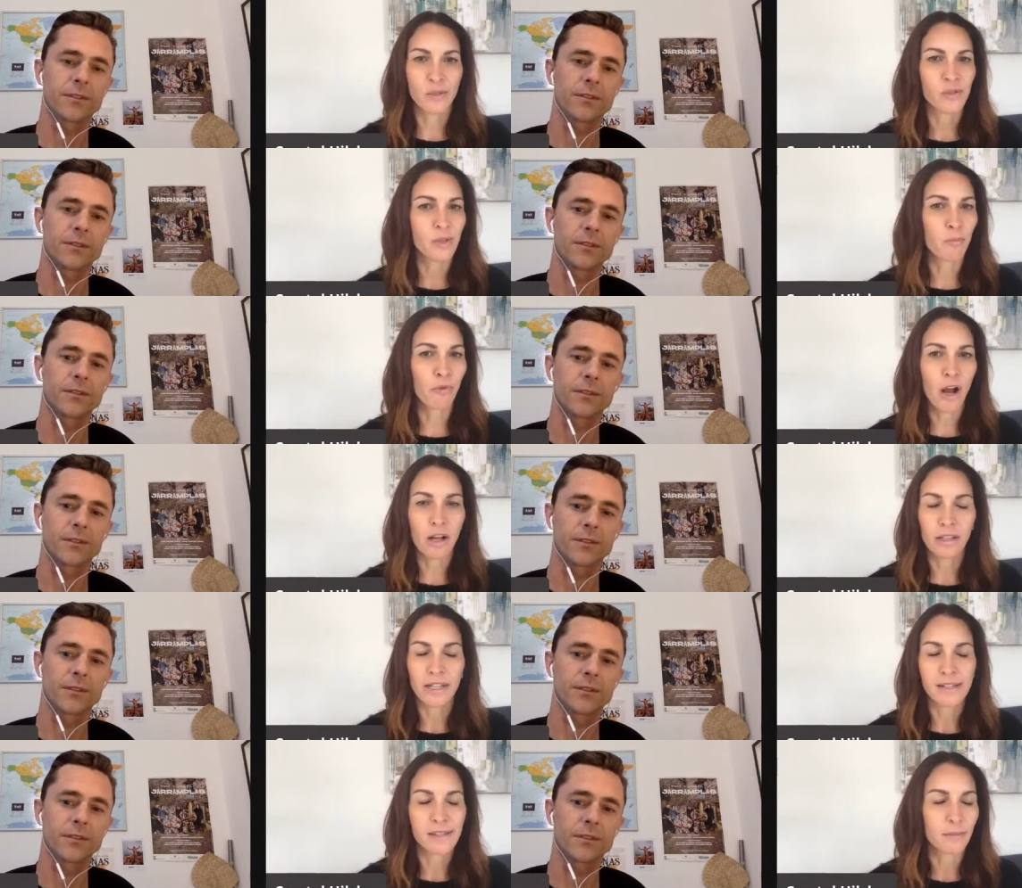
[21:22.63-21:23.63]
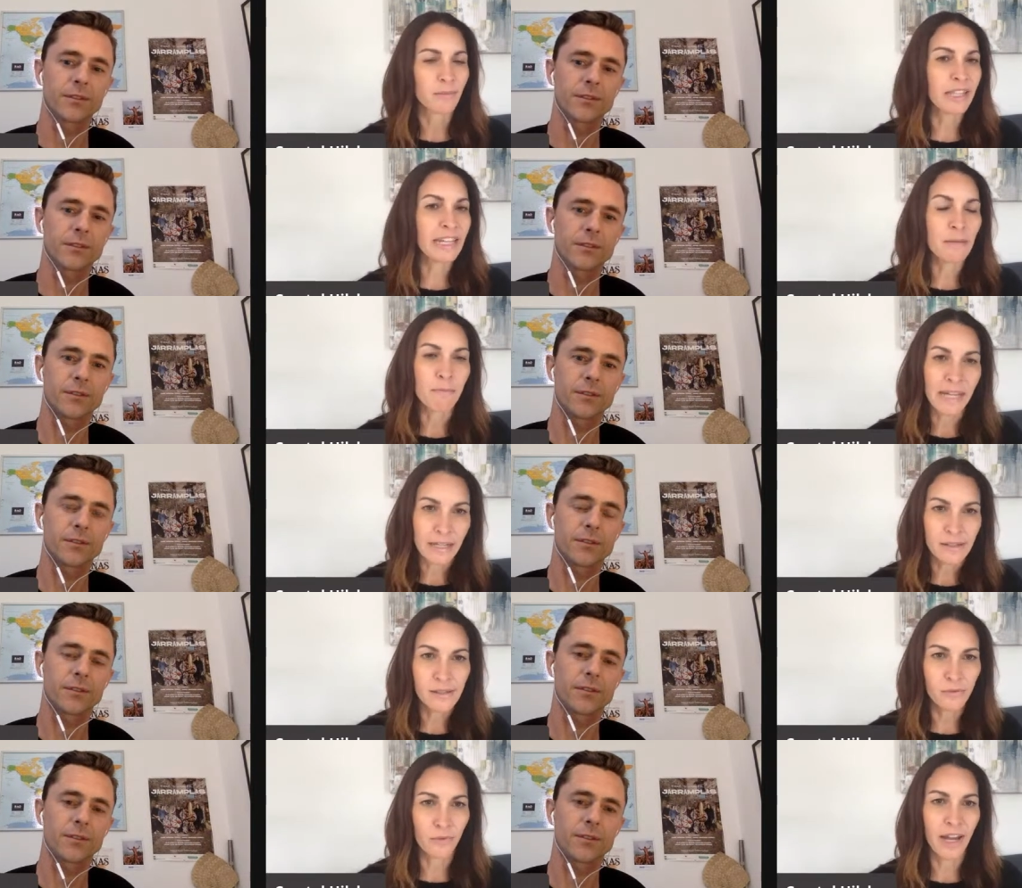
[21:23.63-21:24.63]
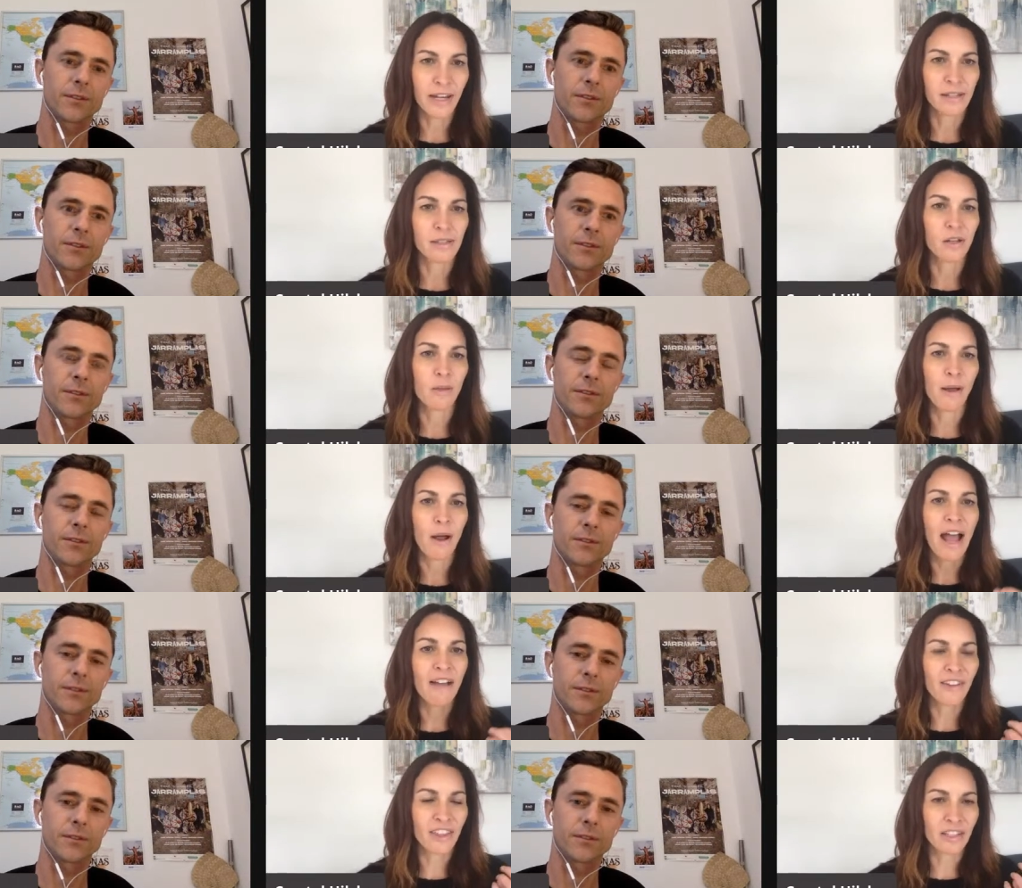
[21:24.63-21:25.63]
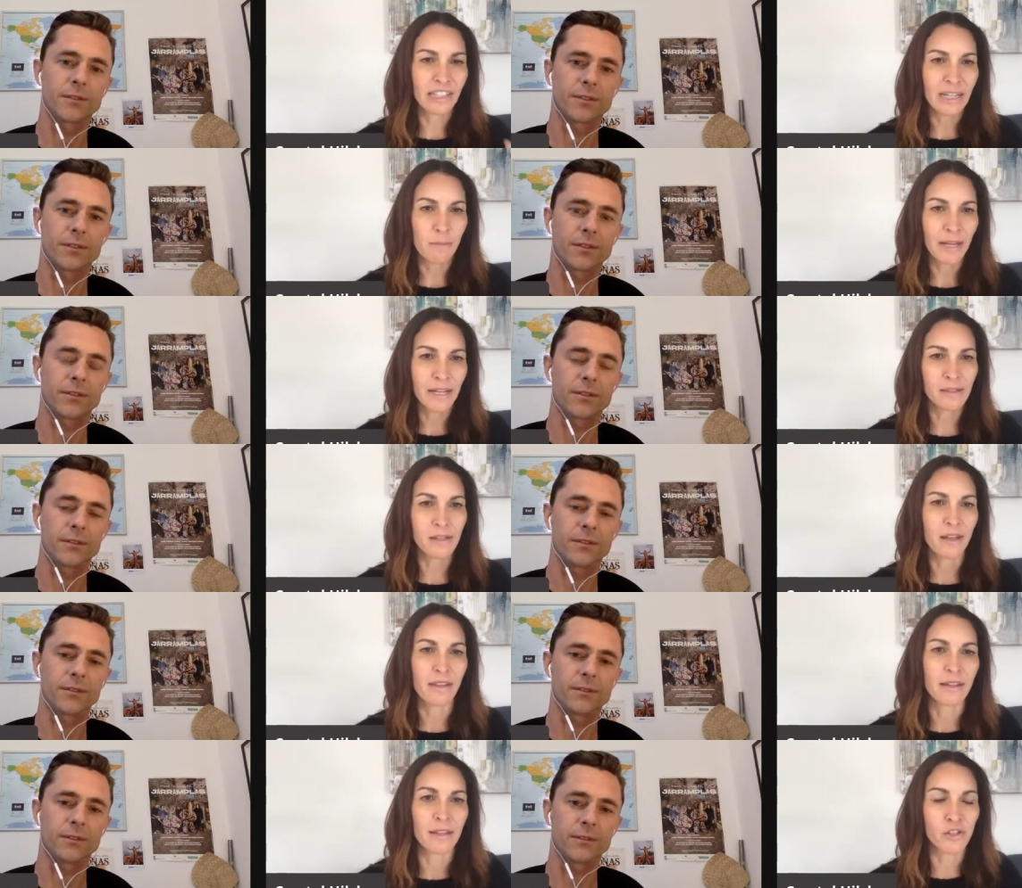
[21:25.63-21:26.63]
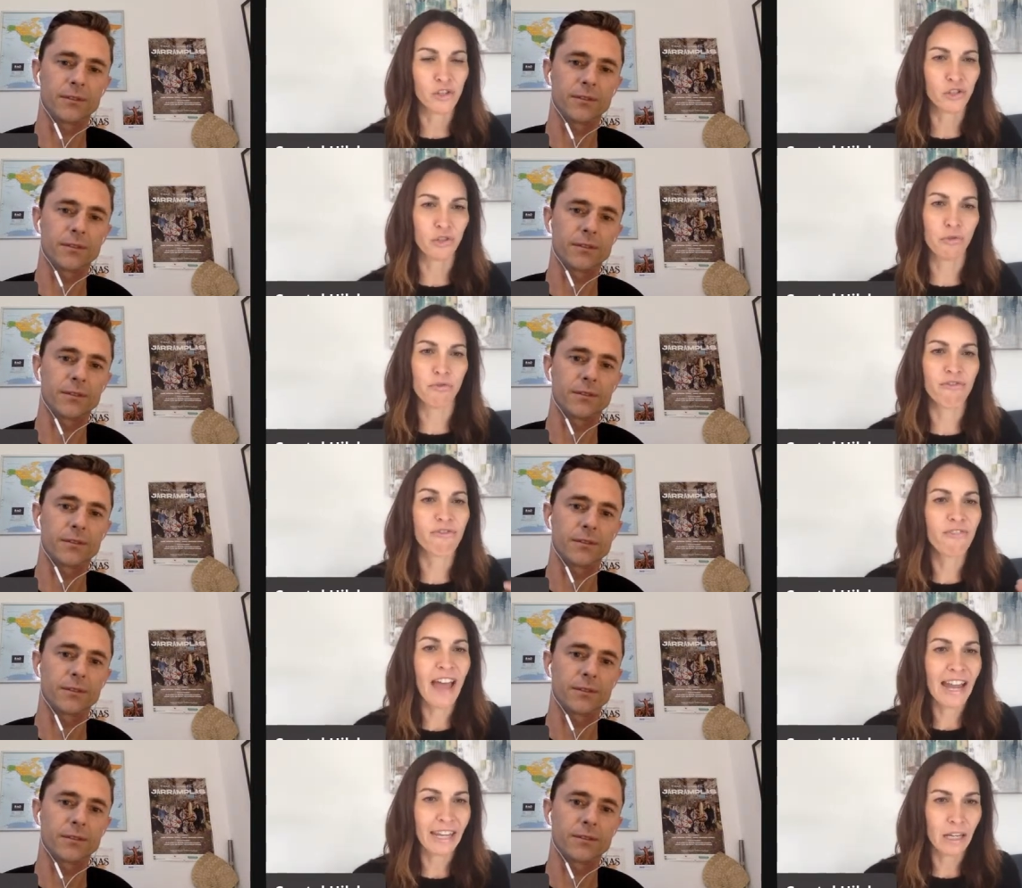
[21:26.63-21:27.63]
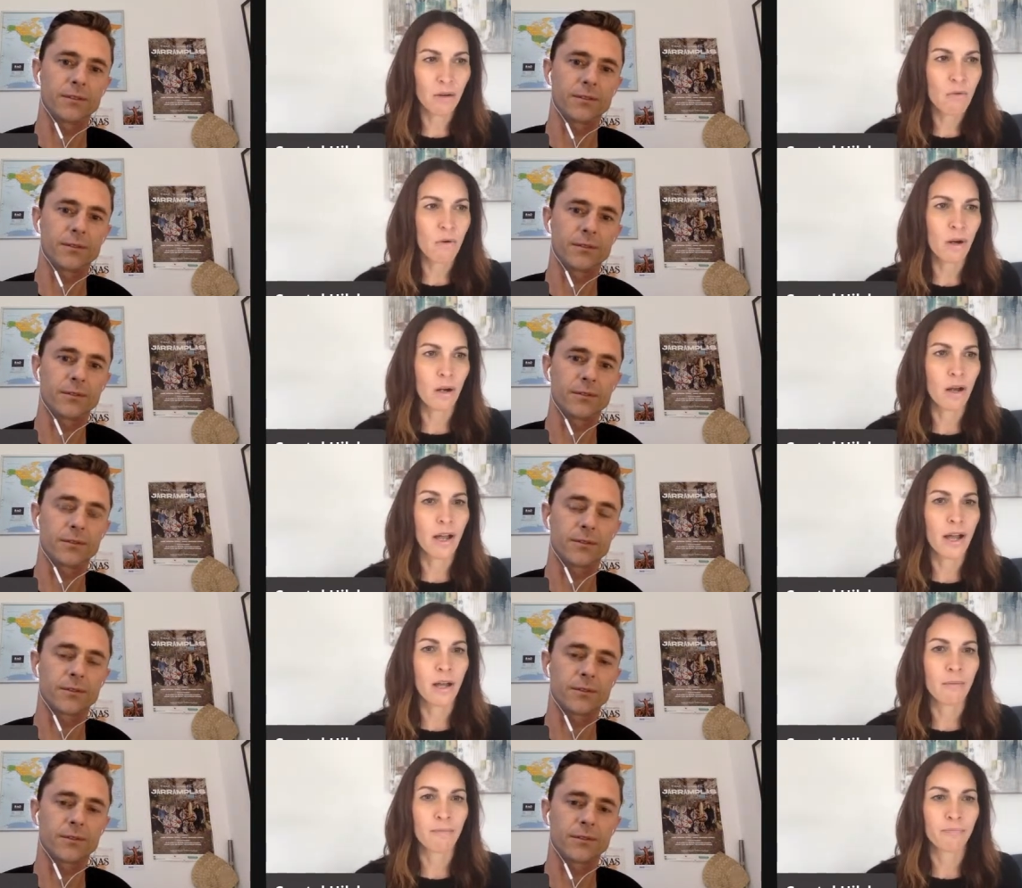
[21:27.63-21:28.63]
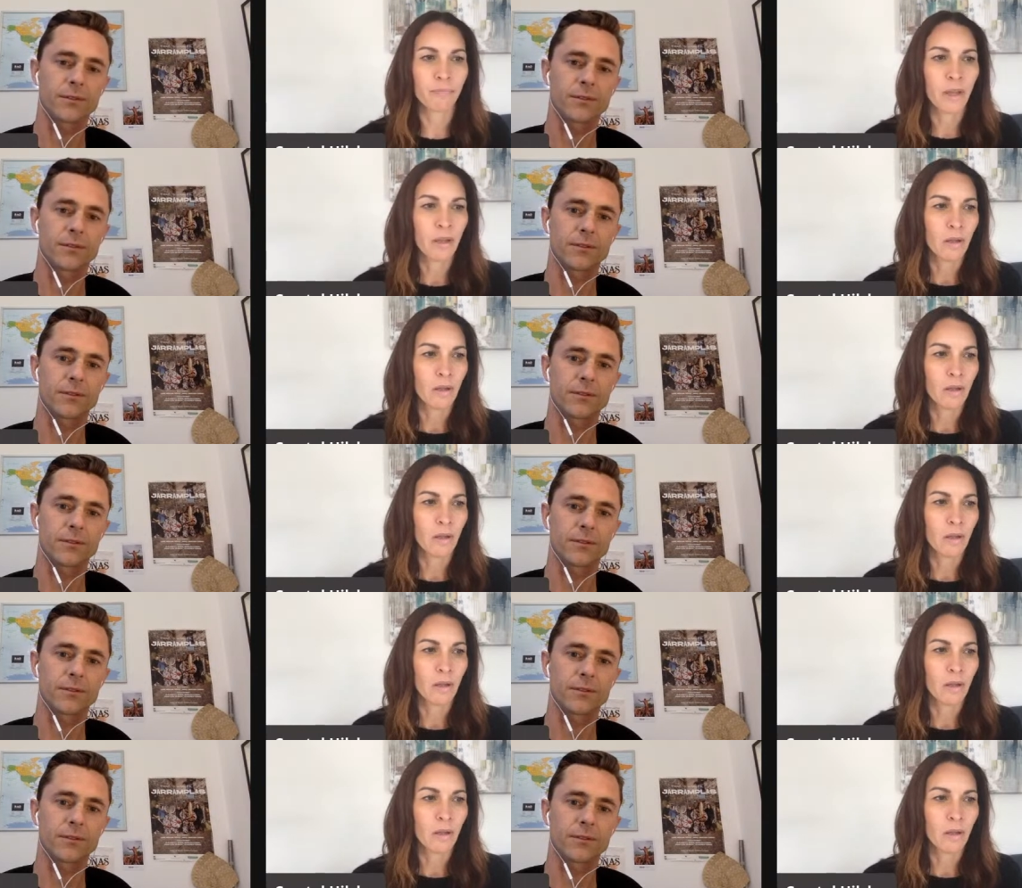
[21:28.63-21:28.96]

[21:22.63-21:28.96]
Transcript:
Speaker 1: So some broccoli, some lean meats, right? It's all about having the lean meats, nothing that's too fatty or um,